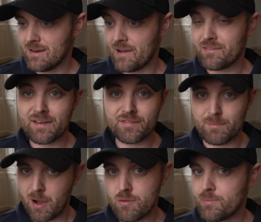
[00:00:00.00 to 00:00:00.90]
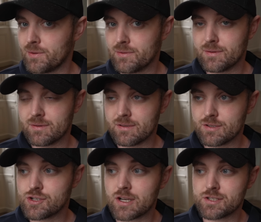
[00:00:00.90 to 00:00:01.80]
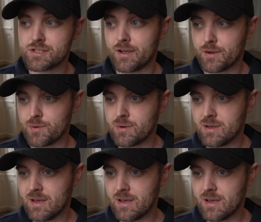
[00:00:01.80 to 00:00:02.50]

I've left them open just so